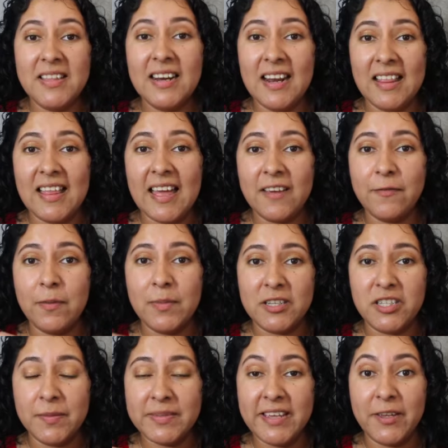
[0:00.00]
that I like from the
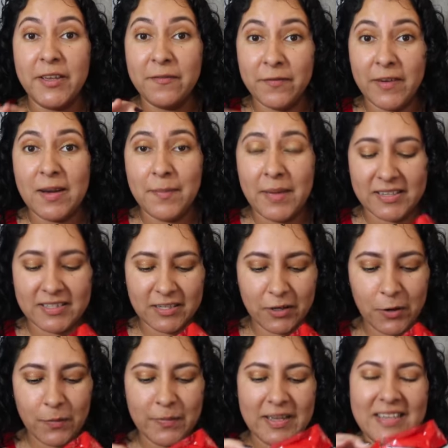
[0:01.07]
chips that you can find in Mexico